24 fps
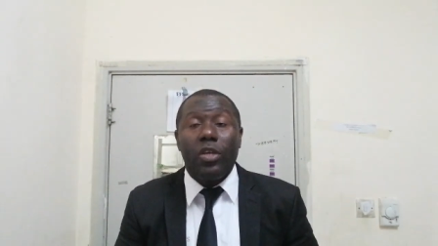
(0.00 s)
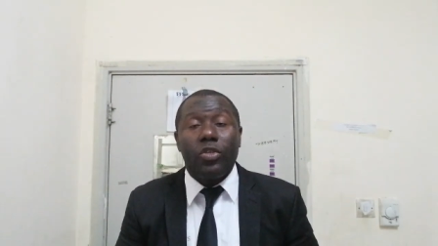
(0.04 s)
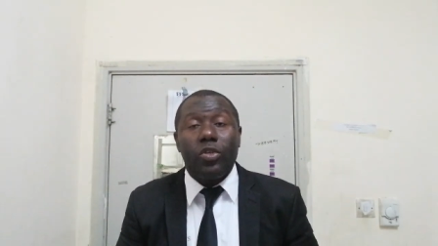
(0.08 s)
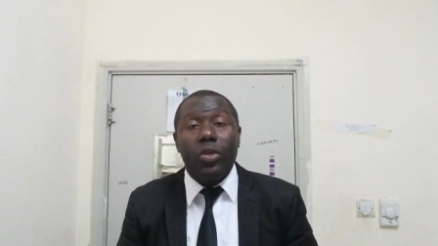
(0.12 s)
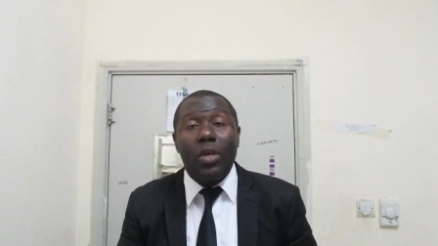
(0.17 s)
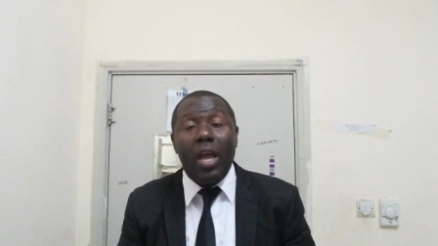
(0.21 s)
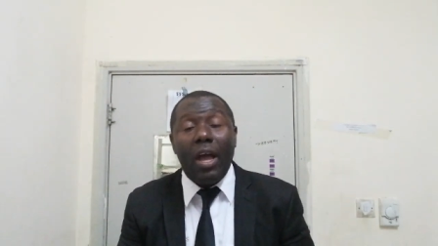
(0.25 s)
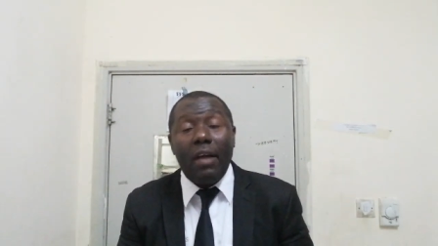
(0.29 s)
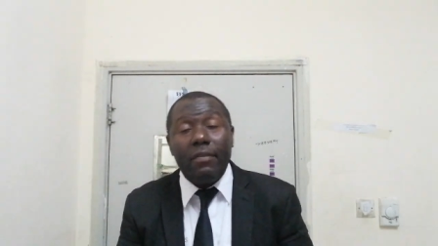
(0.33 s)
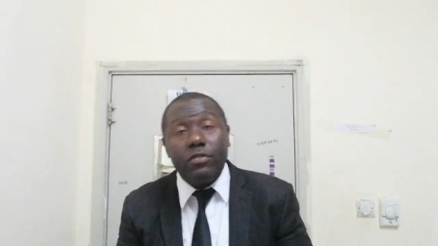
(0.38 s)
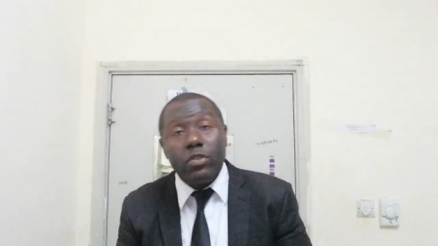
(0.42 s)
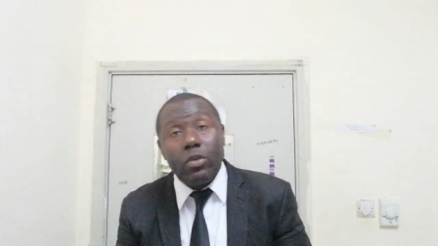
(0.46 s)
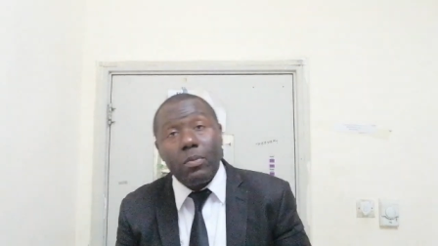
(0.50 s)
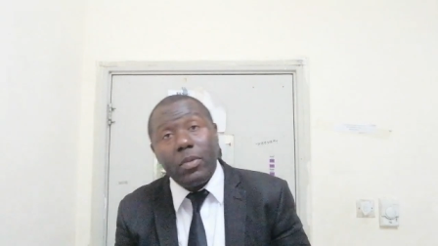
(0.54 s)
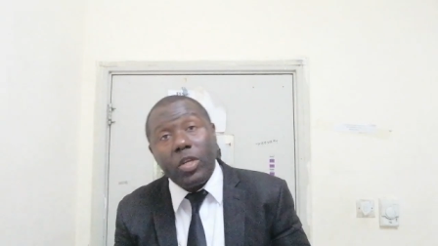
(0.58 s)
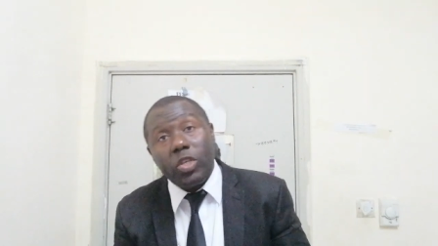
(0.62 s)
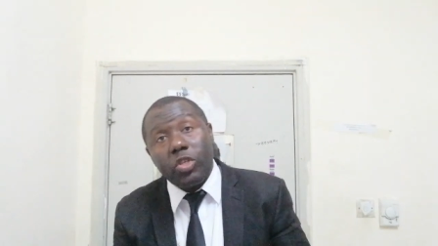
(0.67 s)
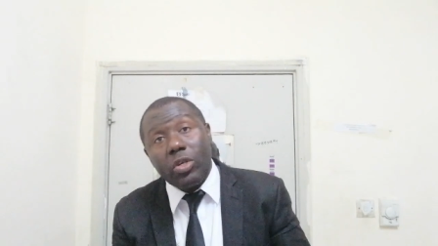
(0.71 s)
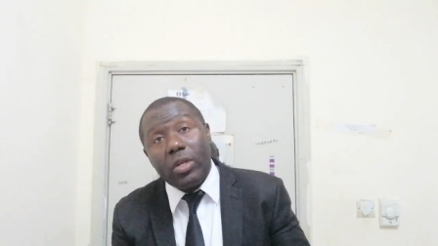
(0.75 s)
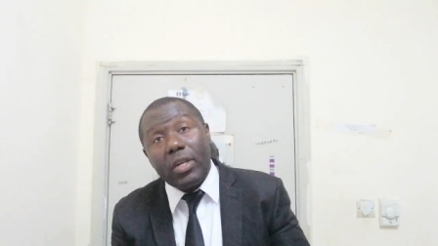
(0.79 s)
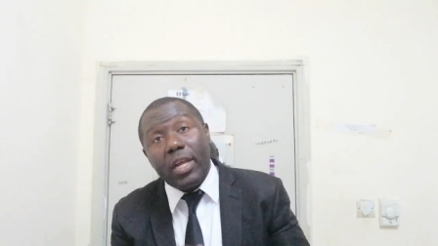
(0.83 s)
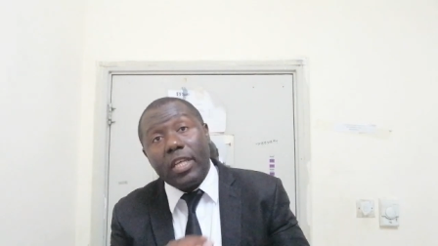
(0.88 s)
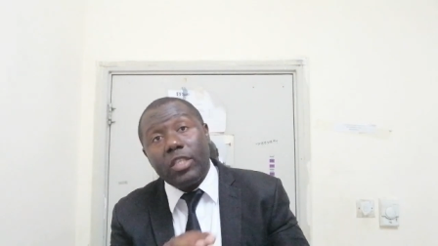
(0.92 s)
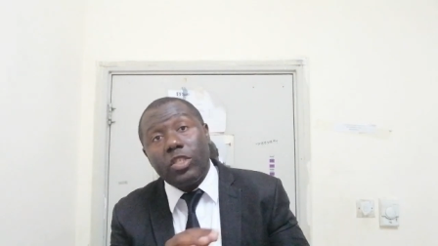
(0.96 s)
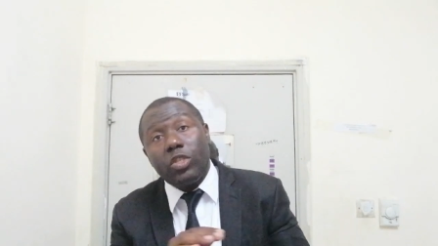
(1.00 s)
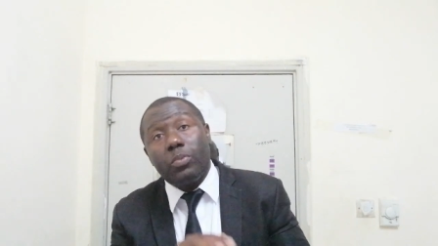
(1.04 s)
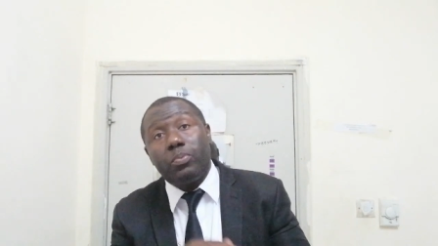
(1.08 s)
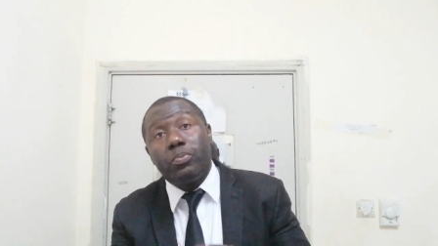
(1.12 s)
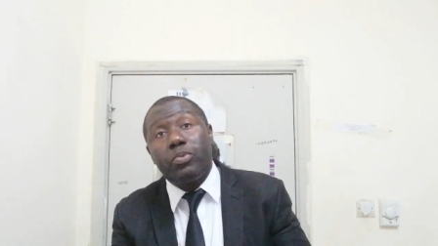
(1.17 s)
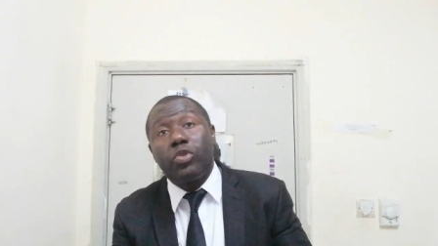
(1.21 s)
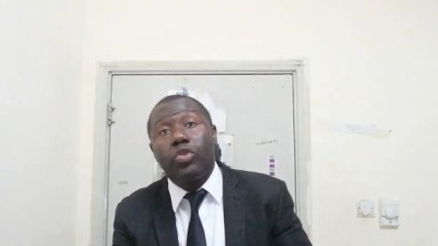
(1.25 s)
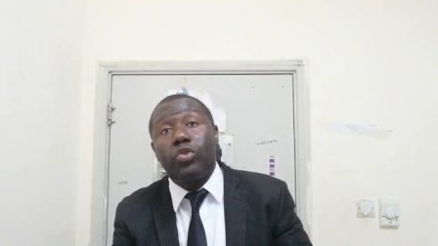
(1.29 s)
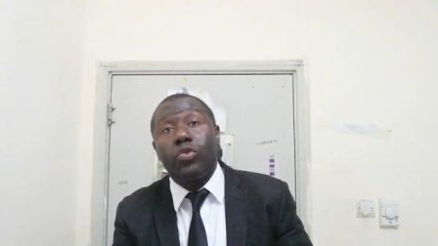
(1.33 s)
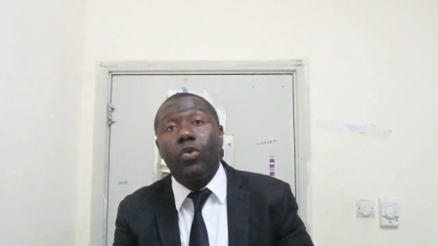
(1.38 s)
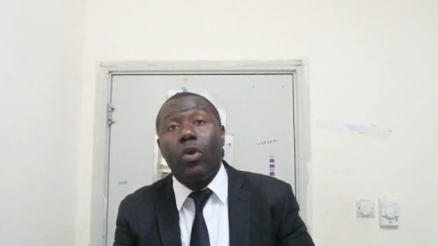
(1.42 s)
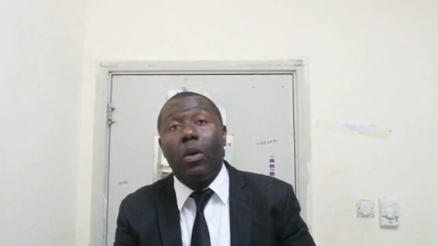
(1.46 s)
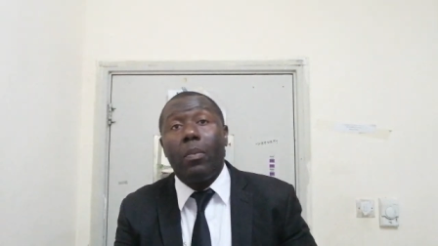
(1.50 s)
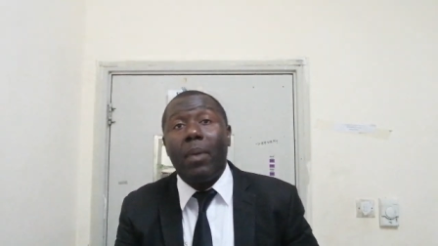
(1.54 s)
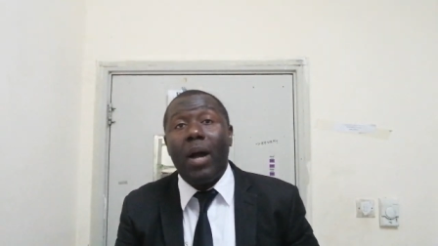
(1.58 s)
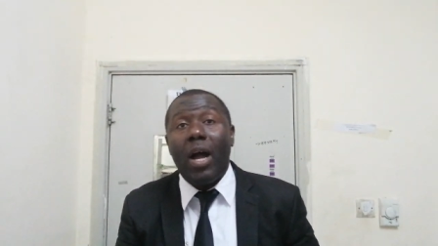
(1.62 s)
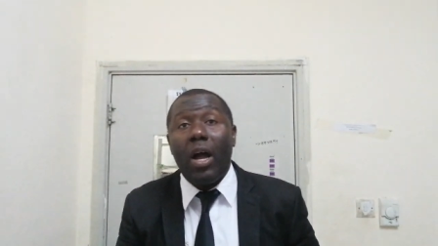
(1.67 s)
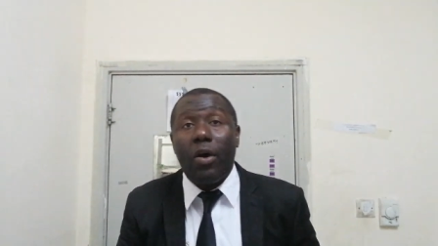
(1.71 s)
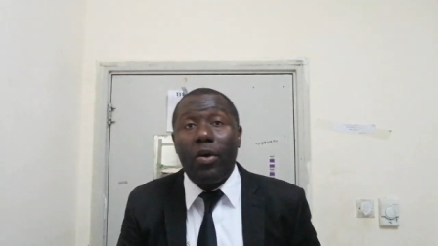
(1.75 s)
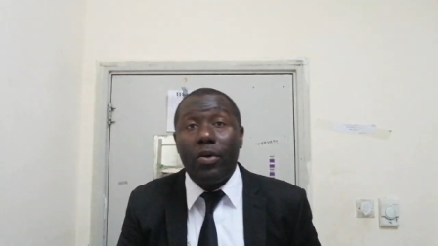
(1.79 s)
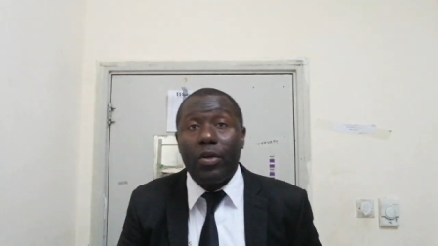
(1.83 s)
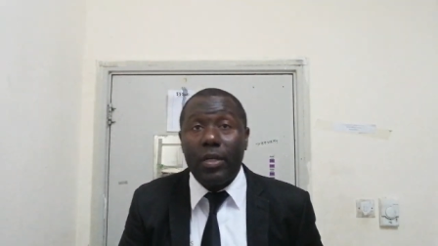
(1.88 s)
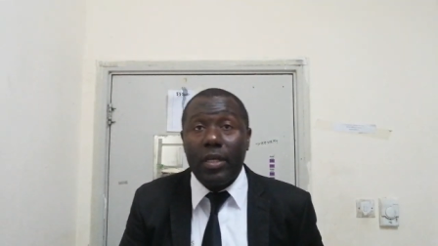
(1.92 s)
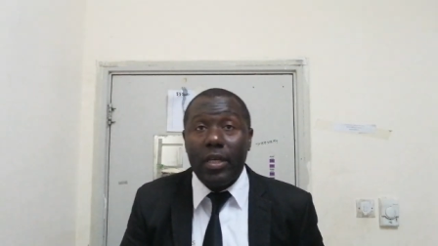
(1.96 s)
So you have to make sure that you put rubber
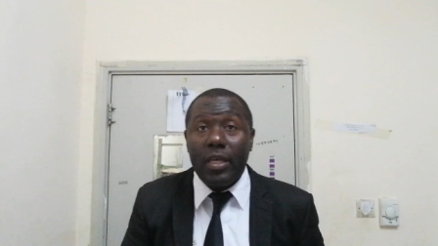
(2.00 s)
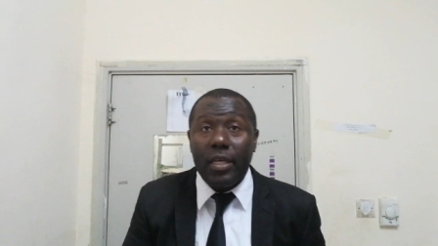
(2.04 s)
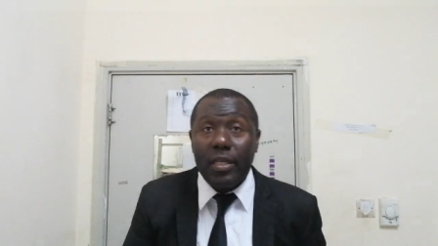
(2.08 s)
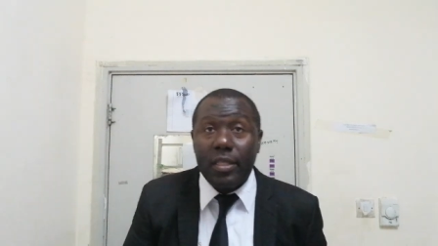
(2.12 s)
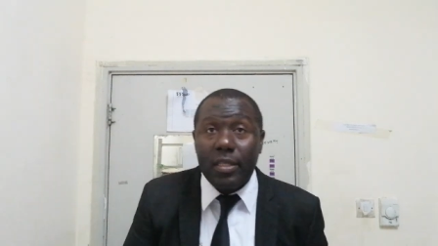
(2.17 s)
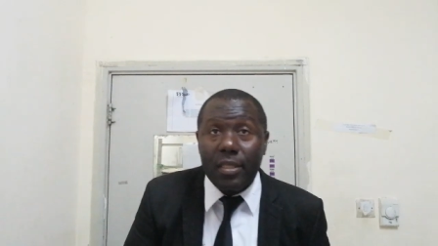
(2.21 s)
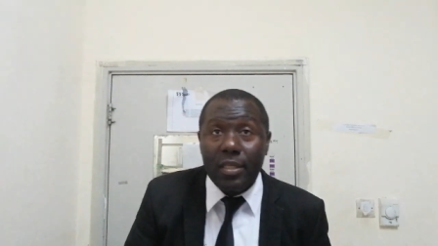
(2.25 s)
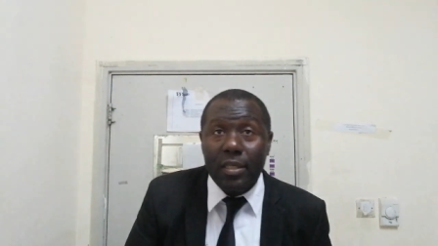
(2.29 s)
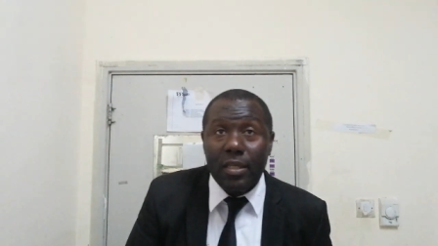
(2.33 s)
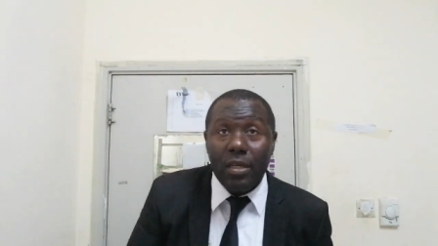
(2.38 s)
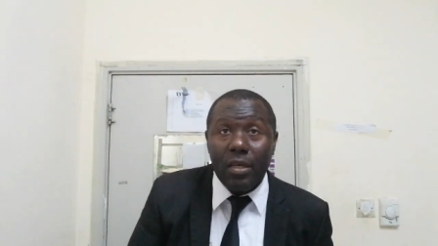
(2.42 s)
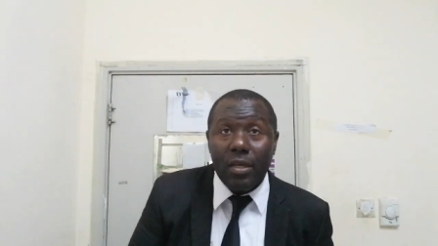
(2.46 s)
on it,